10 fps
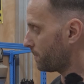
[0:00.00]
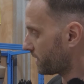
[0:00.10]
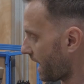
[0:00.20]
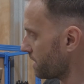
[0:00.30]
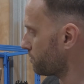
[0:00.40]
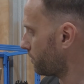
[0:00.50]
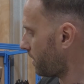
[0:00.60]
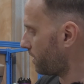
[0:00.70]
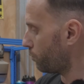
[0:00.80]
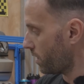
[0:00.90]
came
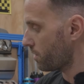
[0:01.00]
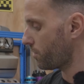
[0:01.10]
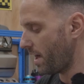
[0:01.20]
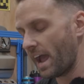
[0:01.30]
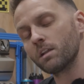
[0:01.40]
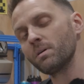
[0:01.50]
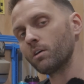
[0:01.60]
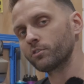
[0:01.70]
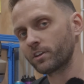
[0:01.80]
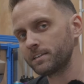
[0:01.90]
with Adam
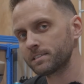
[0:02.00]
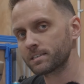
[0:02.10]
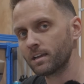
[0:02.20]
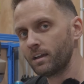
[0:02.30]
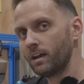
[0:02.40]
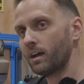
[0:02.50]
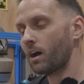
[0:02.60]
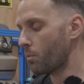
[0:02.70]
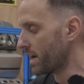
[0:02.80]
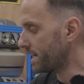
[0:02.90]
LZ's
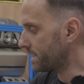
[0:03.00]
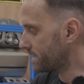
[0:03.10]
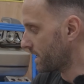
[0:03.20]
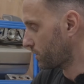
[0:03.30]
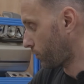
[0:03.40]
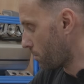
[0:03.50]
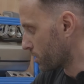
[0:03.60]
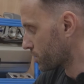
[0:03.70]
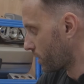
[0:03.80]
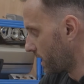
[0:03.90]
180SX from
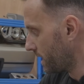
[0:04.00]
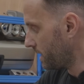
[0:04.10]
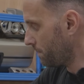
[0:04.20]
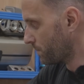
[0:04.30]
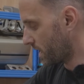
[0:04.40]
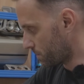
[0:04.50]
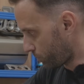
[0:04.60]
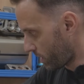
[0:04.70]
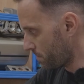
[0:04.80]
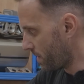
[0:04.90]
Australia. It's
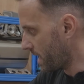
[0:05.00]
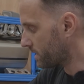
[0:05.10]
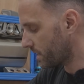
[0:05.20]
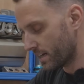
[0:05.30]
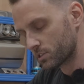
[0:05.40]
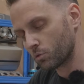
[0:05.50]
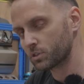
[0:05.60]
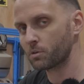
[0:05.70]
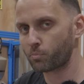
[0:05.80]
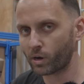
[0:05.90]
pre-bent and it's
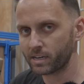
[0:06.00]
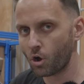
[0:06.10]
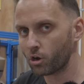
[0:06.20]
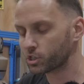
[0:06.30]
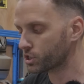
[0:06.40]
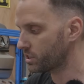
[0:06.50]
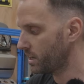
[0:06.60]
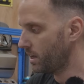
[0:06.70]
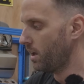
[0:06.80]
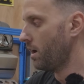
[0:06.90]
also pre-notched.
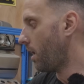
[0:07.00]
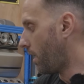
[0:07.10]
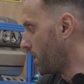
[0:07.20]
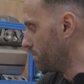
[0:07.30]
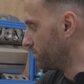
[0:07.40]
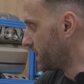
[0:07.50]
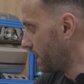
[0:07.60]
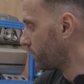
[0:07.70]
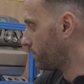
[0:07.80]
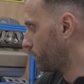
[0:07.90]
I'm
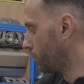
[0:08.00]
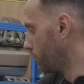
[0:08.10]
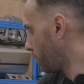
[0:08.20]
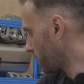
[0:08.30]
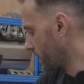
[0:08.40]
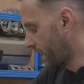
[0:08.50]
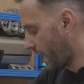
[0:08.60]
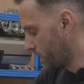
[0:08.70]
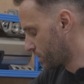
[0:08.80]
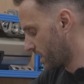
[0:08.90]
yet to put in a
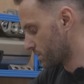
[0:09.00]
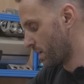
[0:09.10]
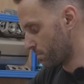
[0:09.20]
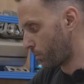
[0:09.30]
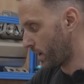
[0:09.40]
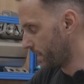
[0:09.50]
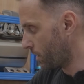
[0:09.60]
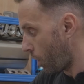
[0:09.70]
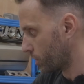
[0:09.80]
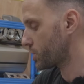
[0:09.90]
cage that has been
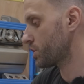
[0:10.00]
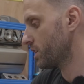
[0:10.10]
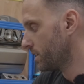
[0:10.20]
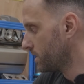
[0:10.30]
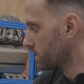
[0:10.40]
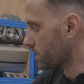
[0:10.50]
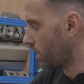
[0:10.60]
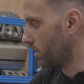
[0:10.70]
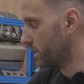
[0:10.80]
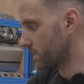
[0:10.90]
pre-notched. So
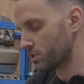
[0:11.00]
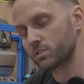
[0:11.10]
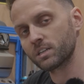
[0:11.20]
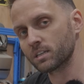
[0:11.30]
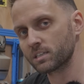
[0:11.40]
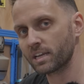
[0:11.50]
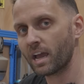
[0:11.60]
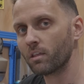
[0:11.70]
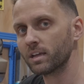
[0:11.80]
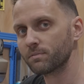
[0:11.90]
it's interesting to see
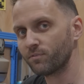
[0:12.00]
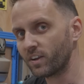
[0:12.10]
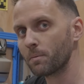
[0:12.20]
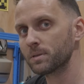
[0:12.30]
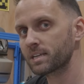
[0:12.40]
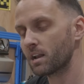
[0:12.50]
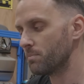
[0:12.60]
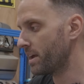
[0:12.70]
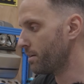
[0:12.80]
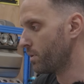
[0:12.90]
how that fit up is going to
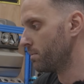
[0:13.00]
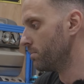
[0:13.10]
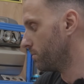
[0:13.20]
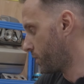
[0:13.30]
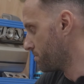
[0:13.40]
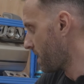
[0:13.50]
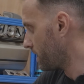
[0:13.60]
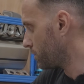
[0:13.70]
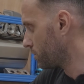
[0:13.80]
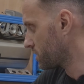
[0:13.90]
be. We may
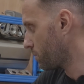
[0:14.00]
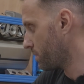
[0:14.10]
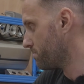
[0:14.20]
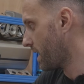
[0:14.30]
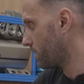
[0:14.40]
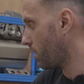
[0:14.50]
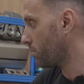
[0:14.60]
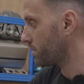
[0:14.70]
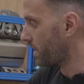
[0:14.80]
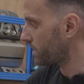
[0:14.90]
use it, we may not.
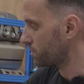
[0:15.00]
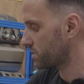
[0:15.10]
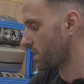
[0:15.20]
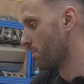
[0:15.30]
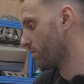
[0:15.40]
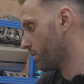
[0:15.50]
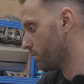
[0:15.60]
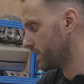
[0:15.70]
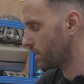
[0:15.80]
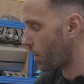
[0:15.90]
We may use some of it,
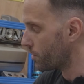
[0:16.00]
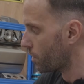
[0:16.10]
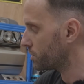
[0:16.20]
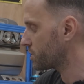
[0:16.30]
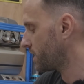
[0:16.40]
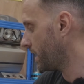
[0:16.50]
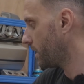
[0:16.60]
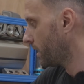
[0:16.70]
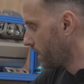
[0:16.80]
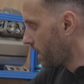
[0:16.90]
we don't know just yet.
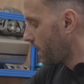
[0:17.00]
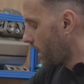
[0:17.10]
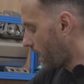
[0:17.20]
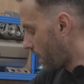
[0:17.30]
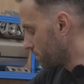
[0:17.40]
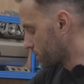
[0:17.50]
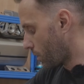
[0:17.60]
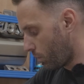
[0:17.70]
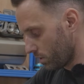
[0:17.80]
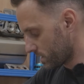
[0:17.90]
So
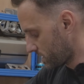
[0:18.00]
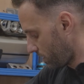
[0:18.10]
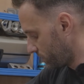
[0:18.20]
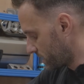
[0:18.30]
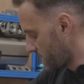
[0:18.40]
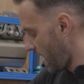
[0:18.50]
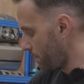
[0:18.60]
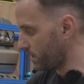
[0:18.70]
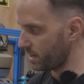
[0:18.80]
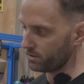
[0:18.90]
all this stuff needs to
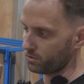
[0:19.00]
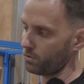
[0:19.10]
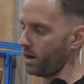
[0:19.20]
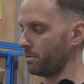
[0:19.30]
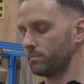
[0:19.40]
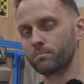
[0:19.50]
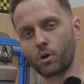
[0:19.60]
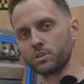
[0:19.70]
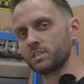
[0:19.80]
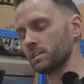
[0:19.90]
happen in the right
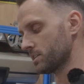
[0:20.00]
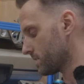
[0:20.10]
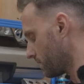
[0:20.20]
process